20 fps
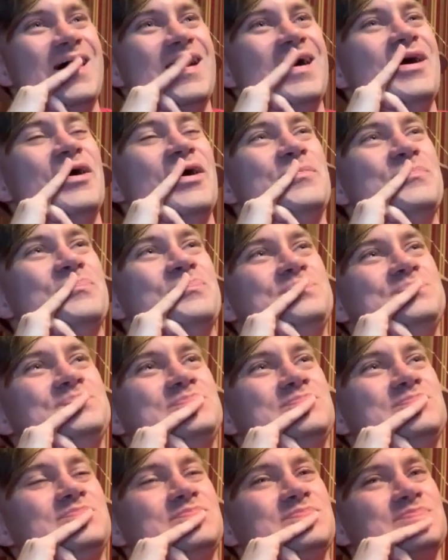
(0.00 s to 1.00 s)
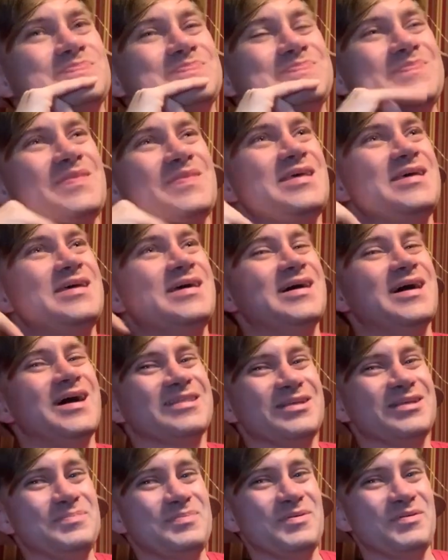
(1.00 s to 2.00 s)
Um, a
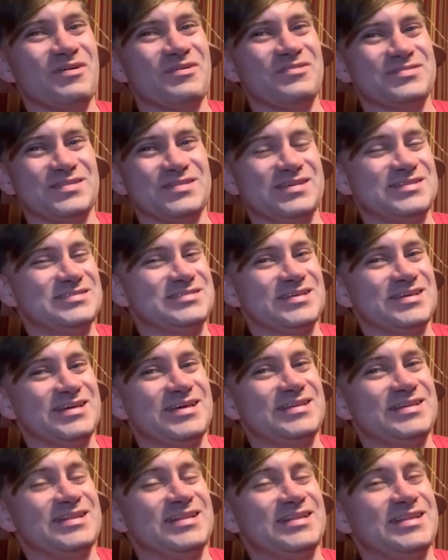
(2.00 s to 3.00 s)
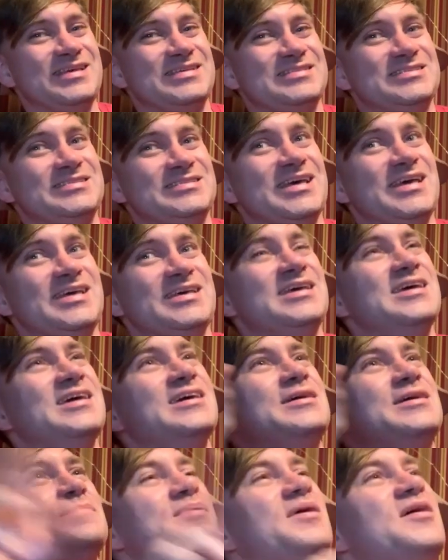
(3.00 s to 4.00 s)
lot of people have like say, can, like say
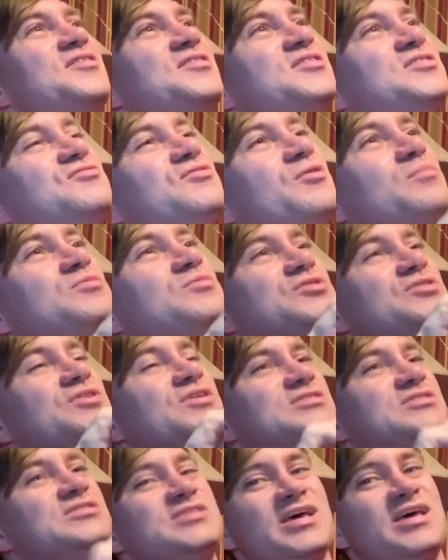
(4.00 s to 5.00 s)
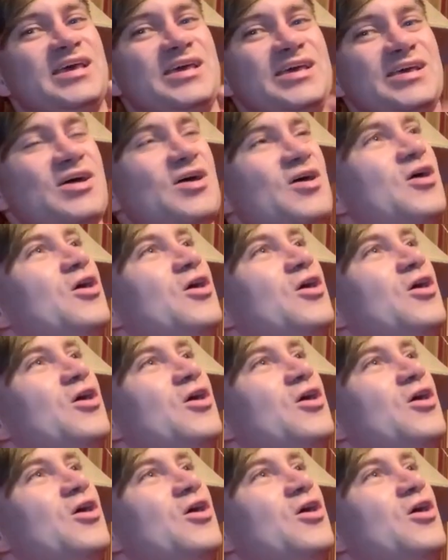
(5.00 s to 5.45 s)
compared this film to like say,